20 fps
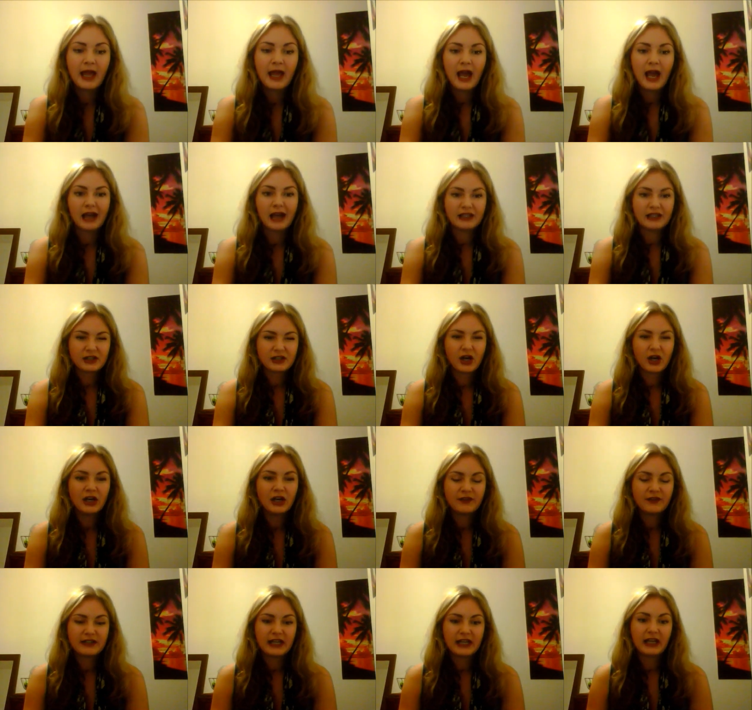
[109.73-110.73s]
and it's kind of
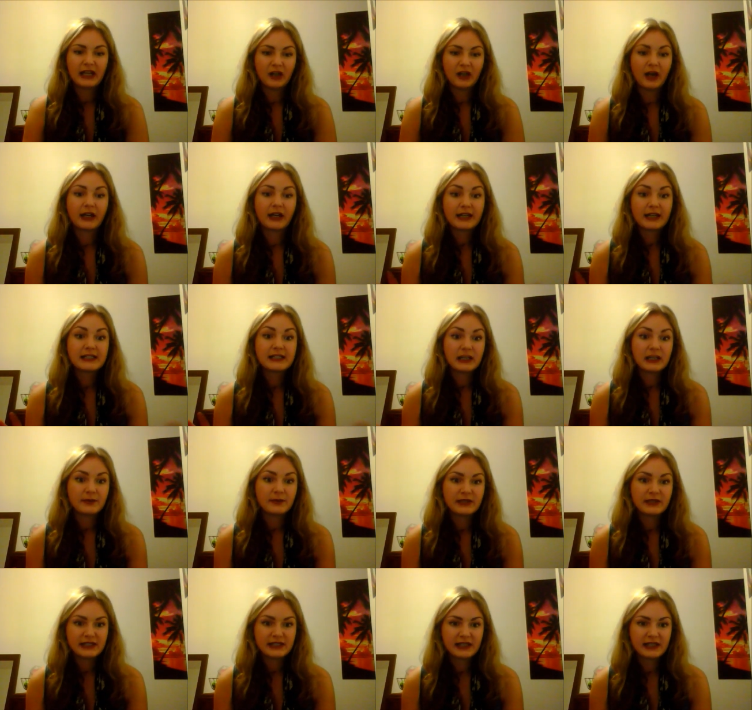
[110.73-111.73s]
attained like a
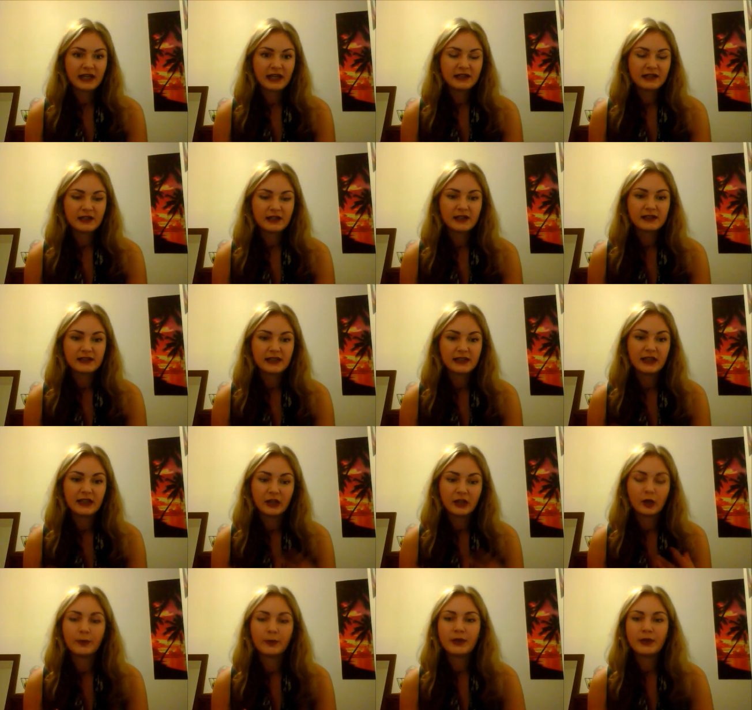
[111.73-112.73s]
celebrity status in the
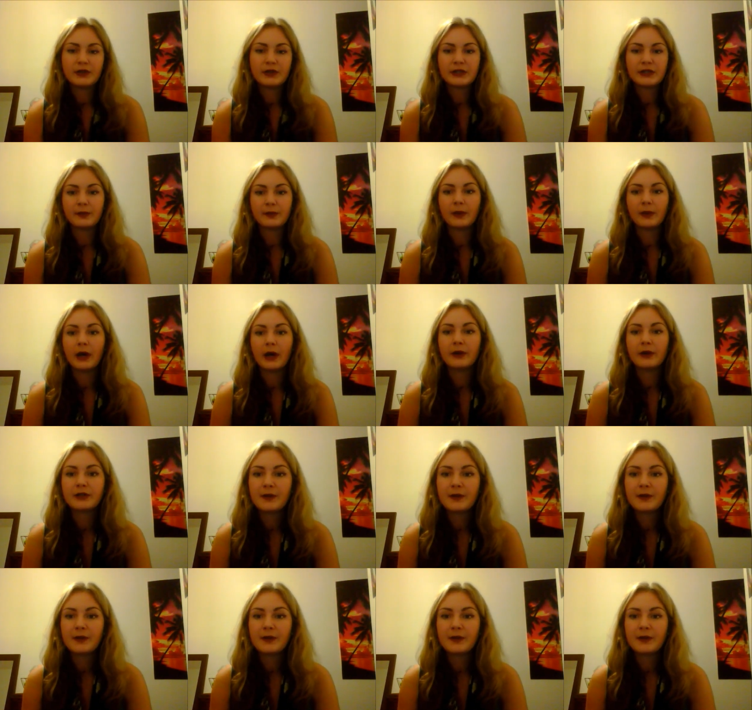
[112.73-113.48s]
computing world.